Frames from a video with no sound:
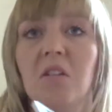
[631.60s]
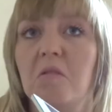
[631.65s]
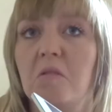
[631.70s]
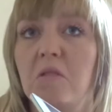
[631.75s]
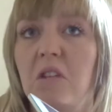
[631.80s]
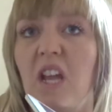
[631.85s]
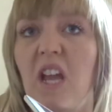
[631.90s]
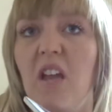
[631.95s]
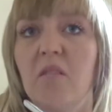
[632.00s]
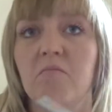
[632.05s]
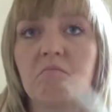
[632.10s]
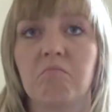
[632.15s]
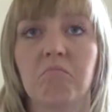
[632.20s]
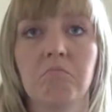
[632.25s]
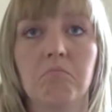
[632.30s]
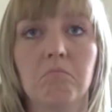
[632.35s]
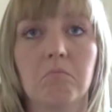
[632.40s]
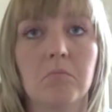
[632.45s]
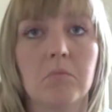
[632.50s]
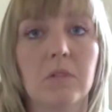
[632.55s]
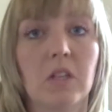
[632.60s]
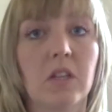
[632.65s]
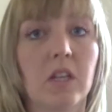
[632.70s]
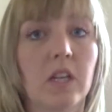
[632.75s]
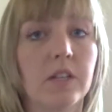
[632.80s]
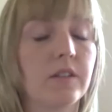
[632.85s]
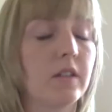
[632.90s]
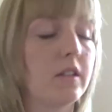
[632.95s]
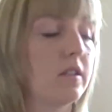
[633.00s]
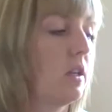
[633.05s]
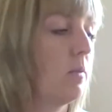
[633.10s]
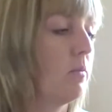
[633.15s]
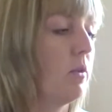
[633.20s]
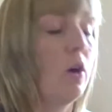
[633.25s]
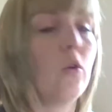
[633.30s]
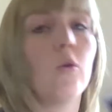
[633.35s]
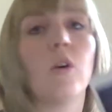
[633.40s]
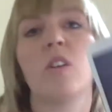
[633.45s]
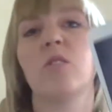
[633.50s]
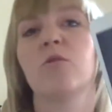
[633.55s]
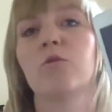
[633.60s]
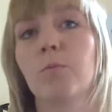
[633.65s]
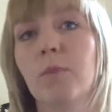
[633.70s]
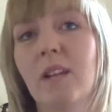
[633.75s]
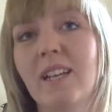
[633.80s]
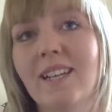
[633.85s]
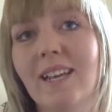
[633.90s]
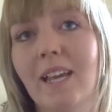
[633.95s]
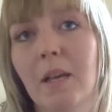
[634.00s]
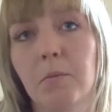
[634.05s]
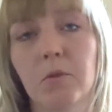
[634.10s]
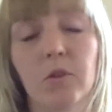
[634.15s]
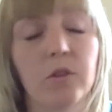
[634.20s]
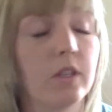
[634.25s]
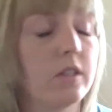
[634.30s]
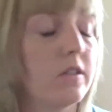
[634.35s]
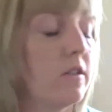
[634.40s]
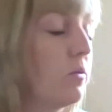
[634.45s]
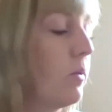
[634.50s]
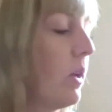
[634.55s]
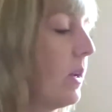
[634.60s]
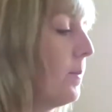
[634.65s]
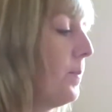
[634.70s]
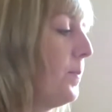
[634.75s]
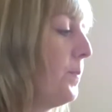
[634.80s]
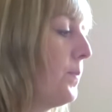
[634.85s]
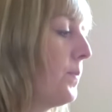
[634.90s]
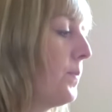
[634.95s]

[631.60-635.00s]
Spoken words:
and yeah, nothing else I can say about that. Oh, I also play games on this as well.